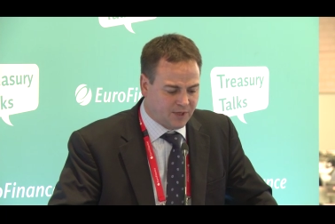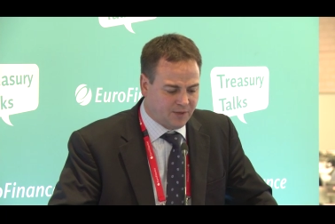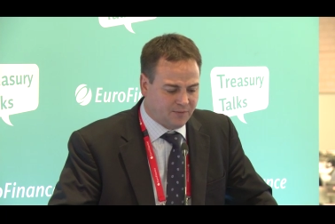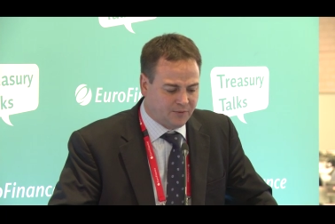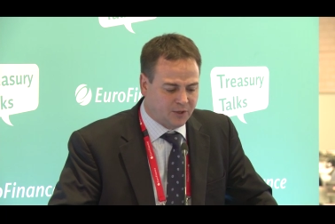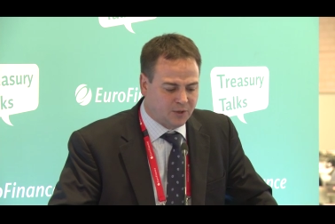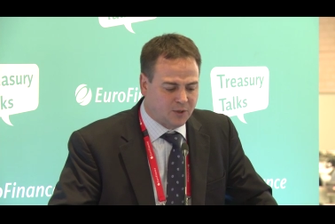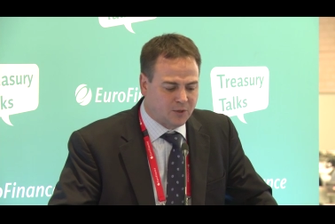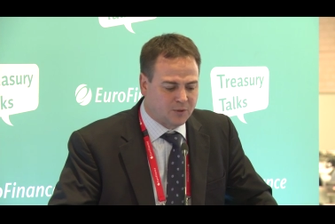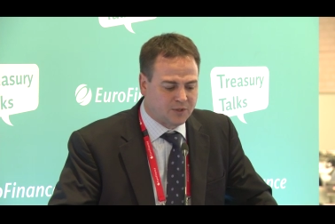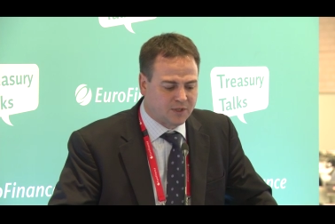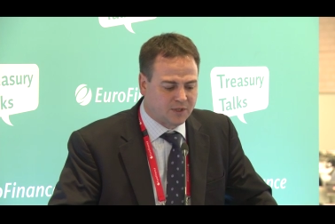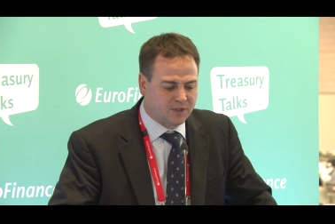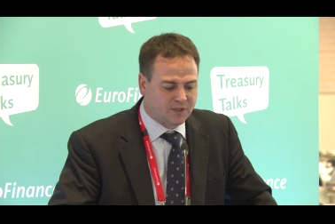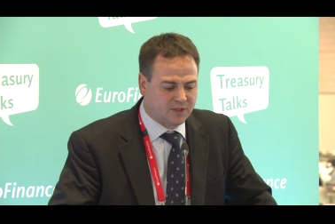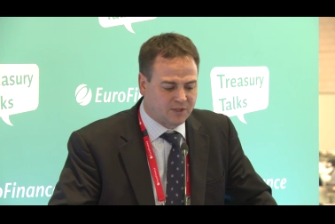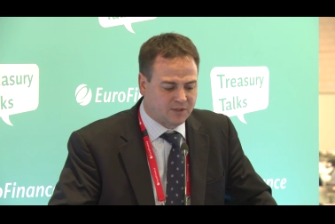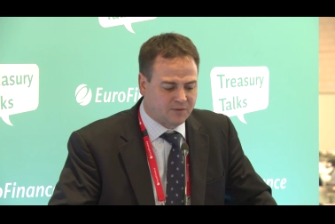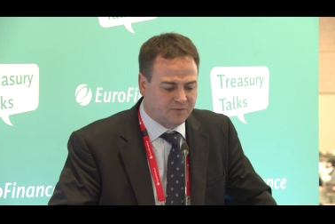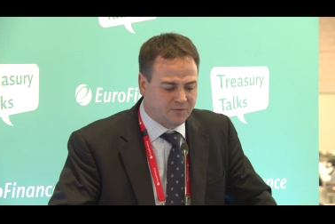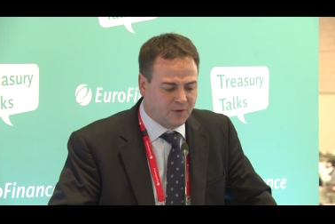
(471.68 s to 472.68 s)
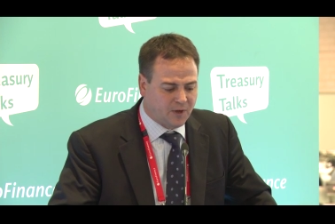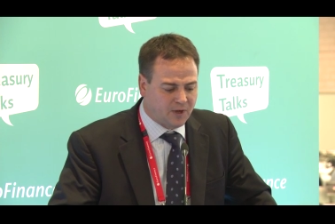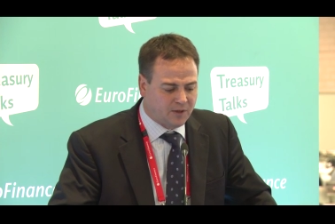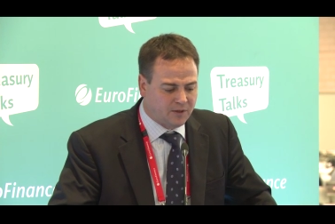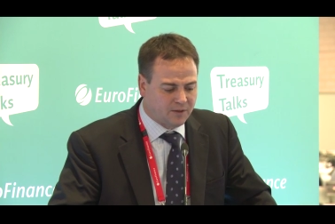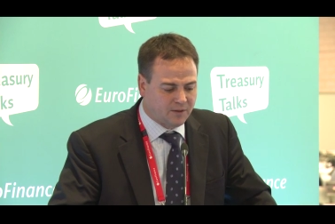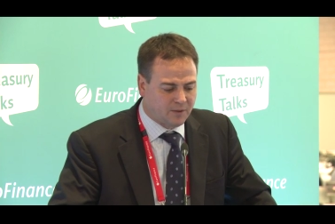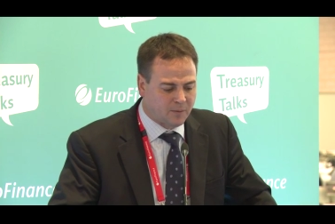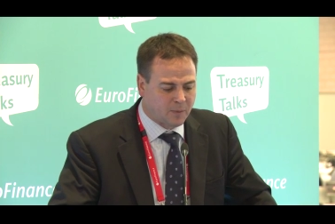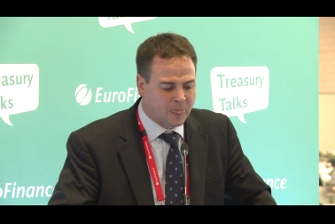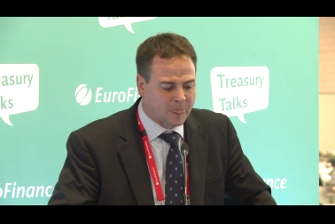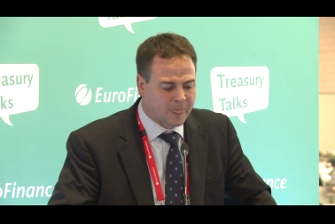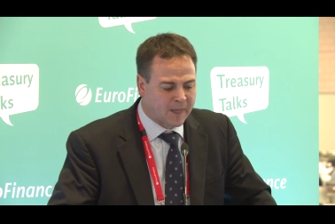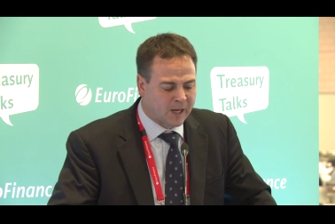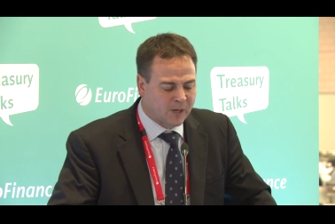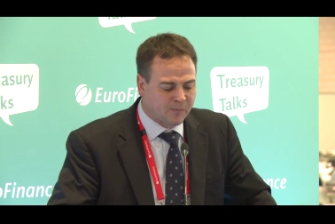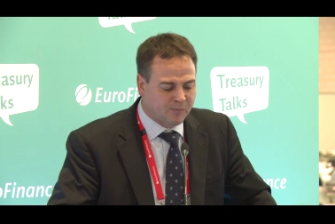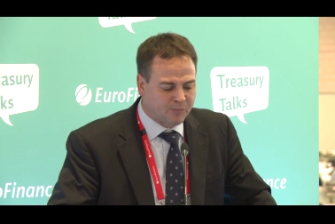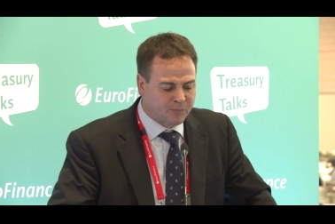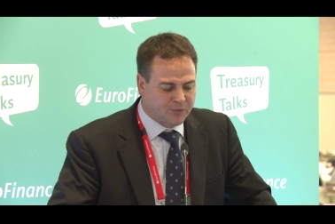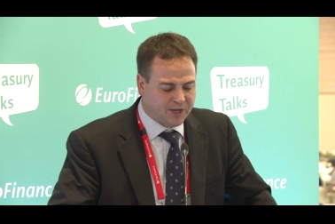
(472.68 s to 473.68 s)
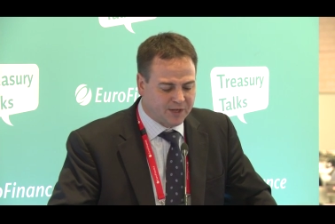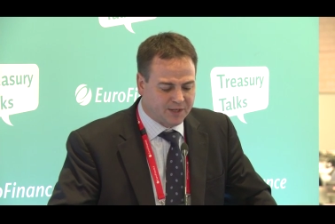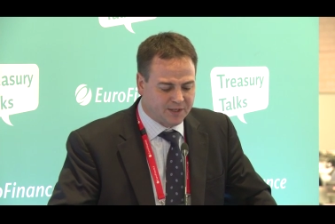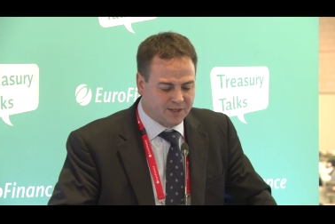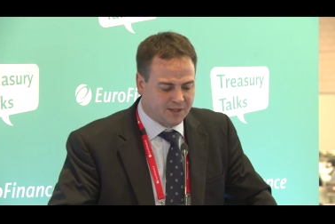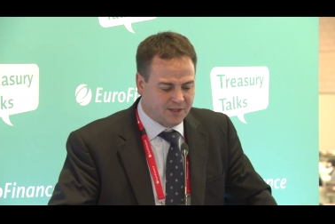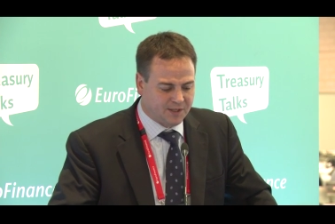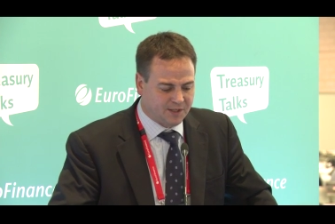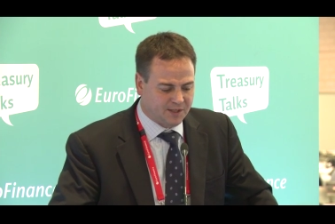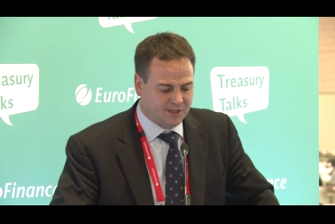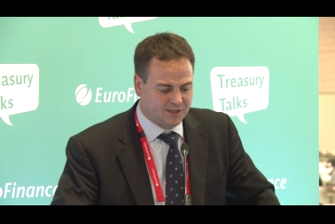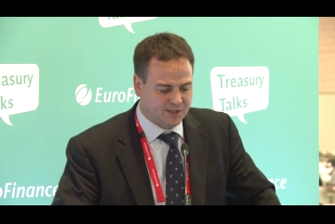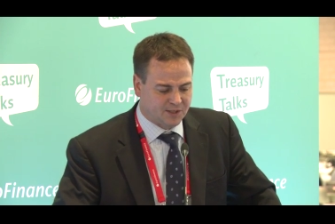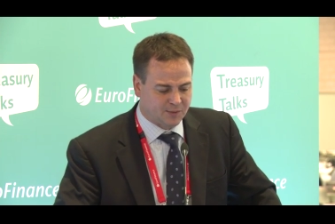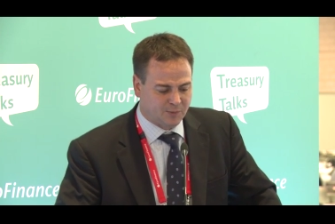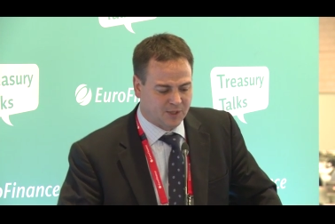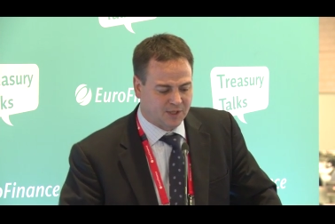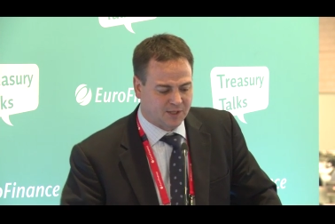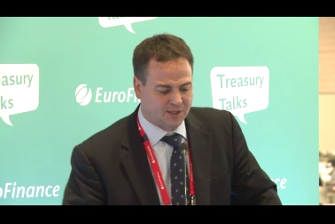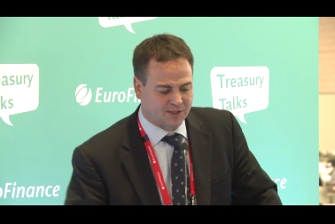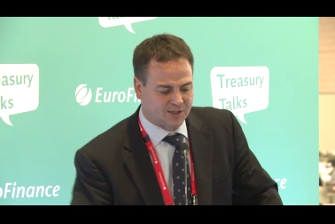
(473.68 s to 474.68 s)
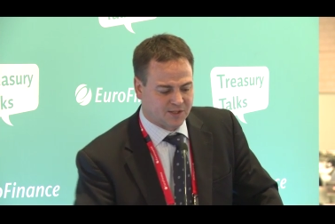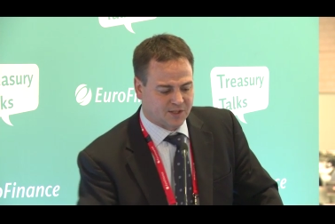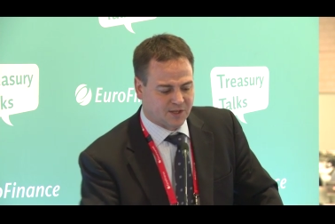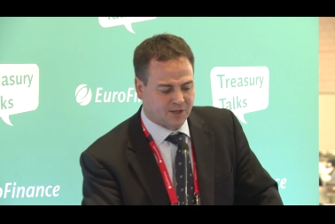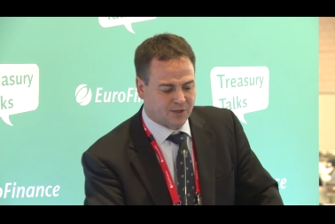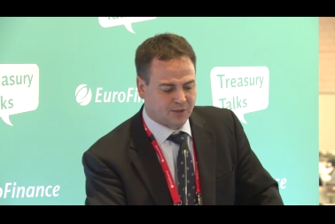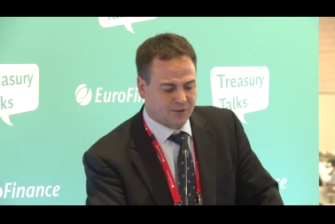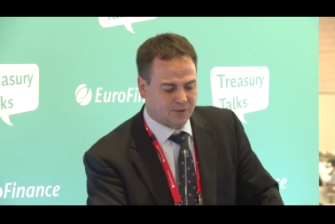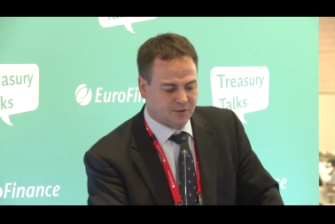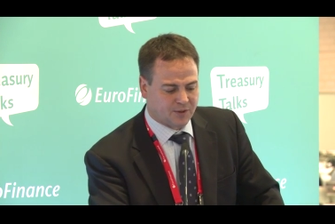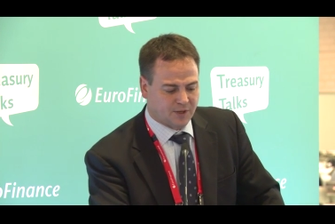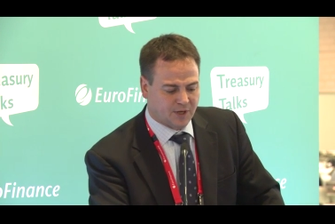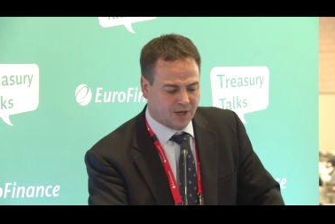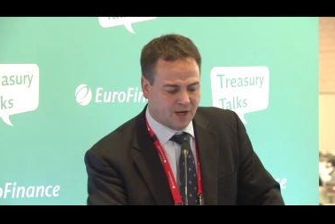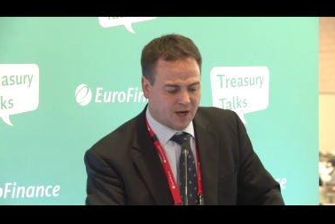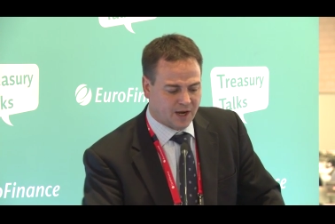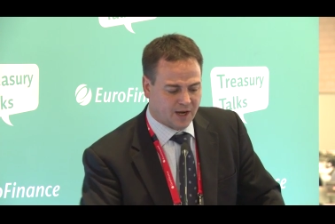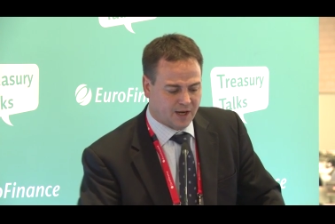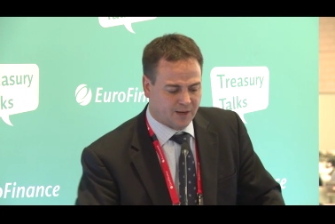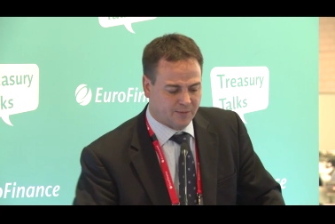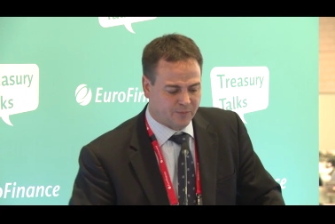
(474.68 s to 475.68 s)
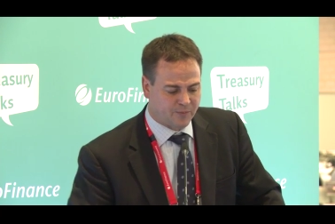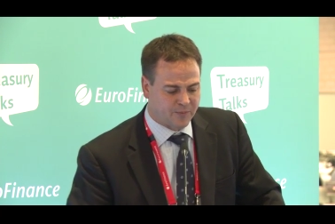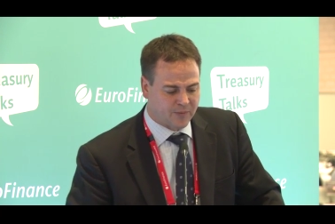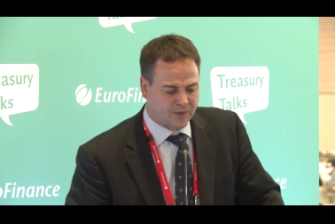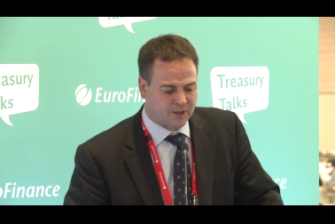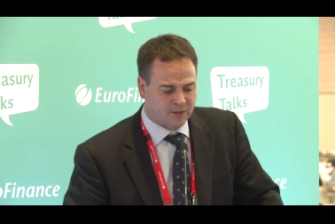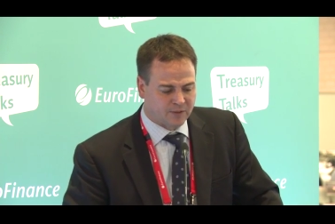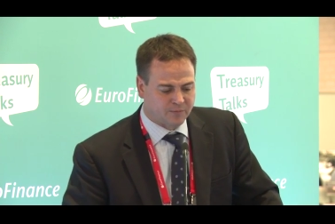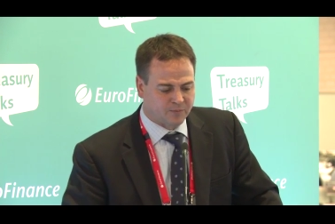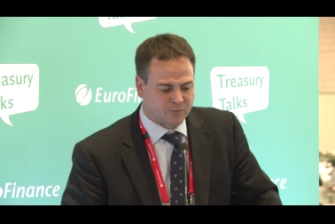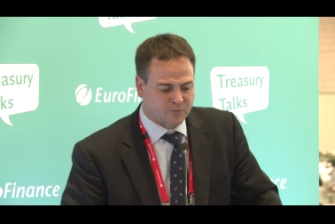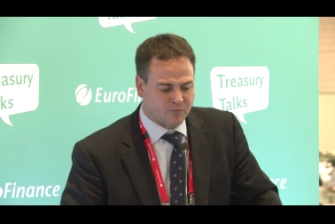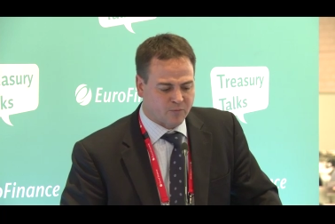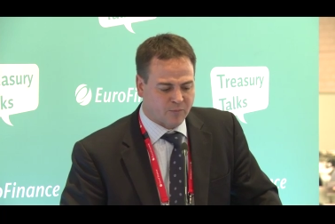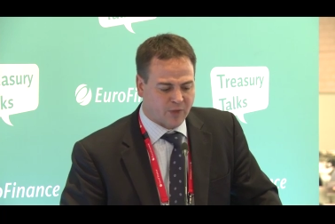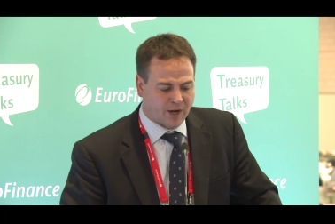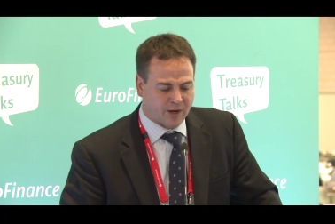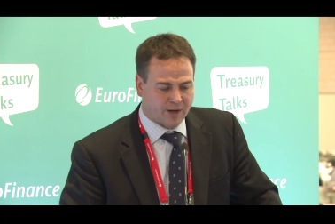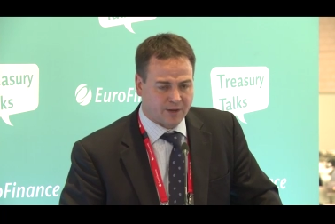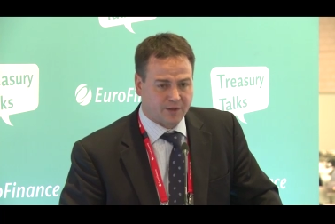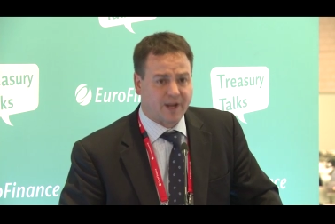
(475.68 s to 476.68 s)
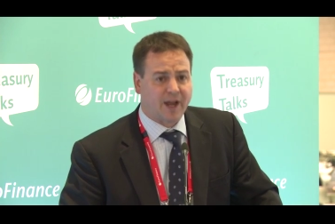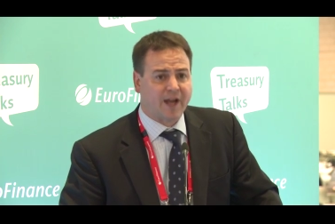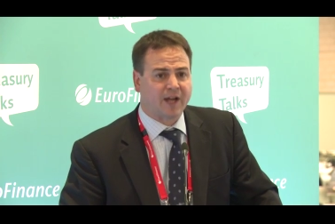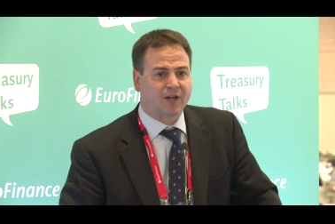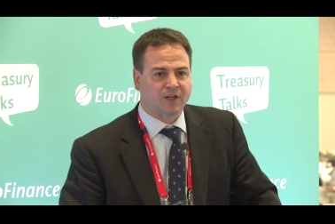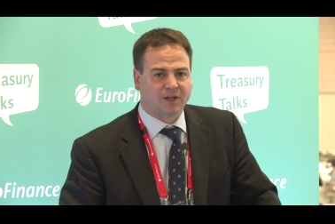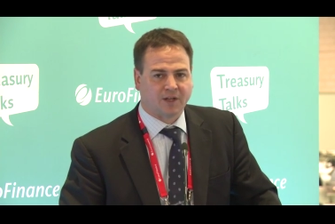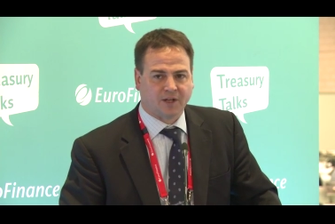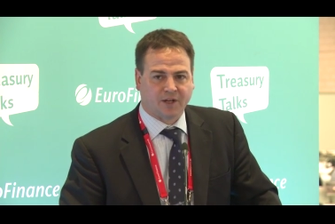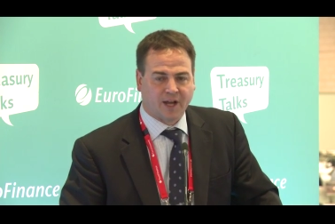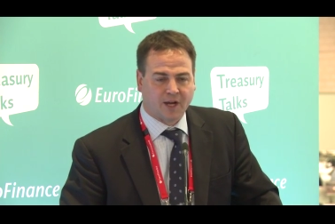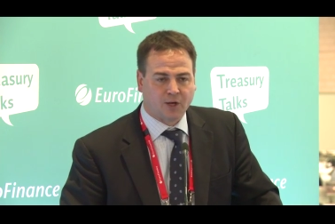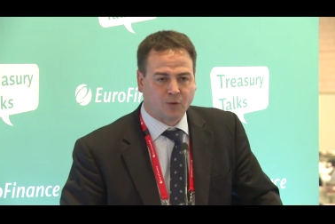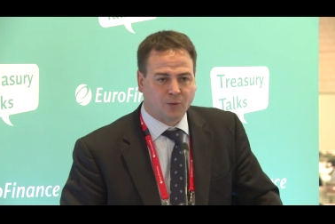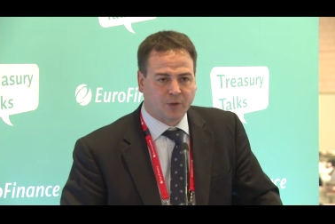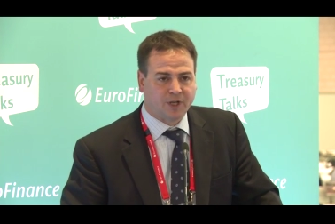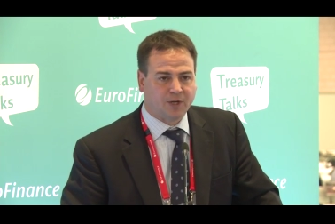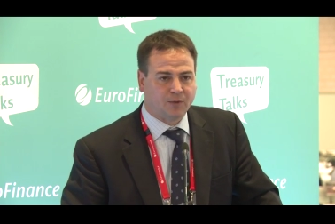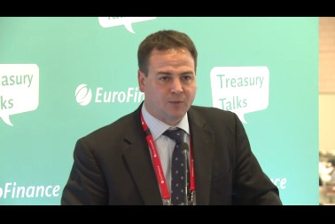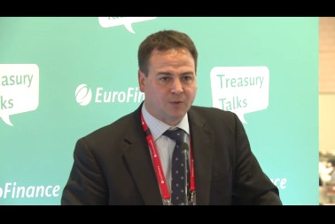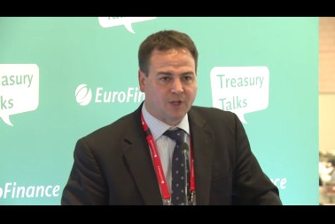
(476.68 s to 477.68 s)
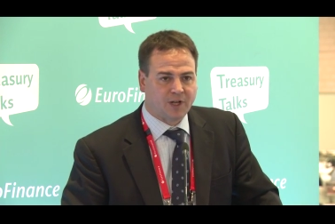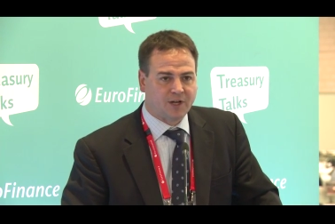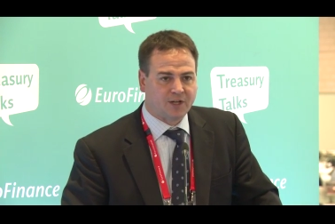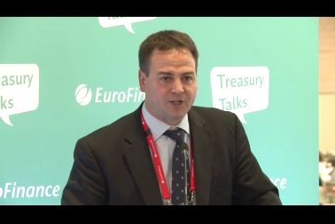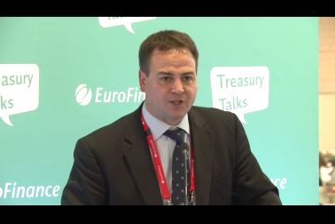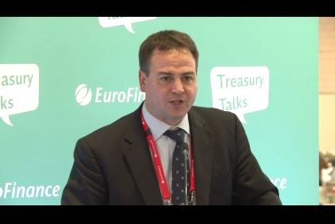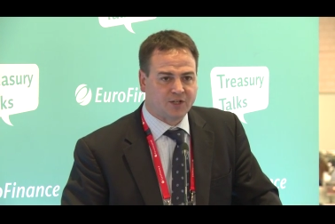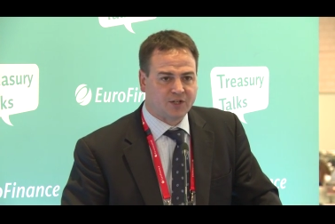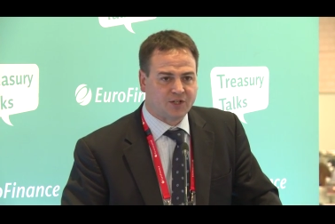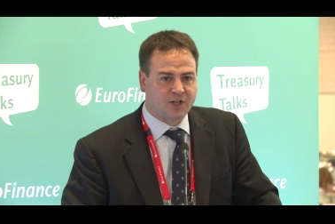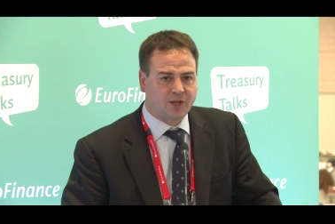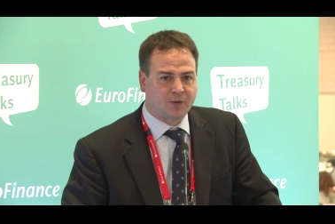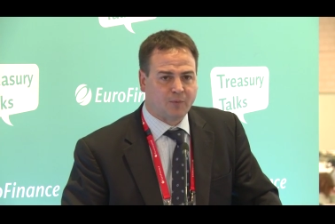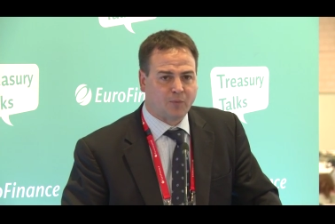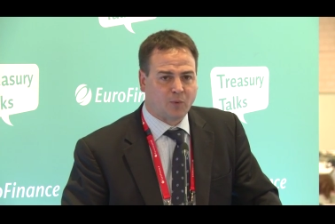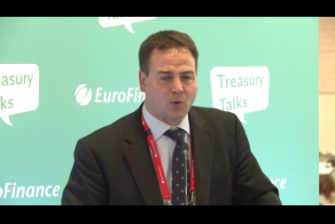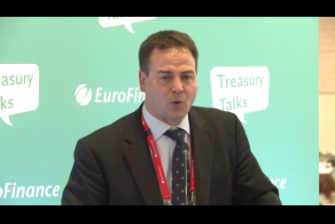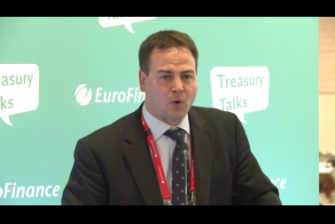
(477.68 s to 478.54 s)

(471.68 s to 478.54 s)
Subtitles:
if it goes into default, then it needs to be considered an equity relationship,